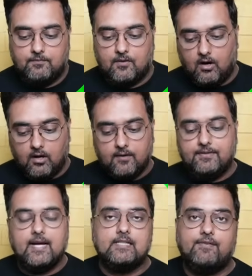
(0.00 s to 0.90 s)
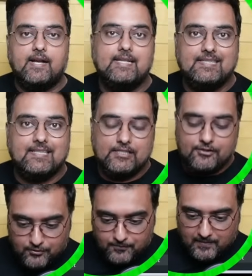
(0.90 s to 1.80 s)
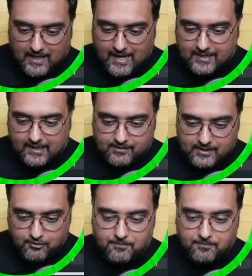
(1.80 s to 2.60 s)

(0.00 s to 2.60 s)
all of that is very easy to do. And I really hope